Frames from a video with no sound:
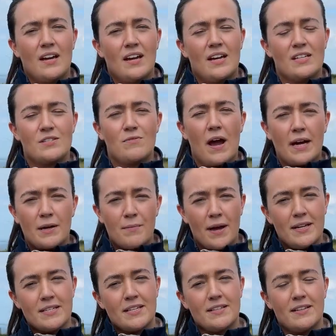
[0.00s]
It's
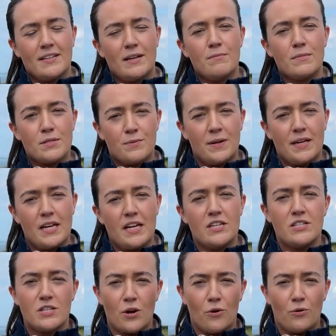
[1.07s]
recommended that in between
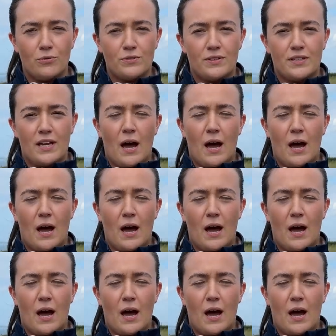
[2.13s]
each ewe, the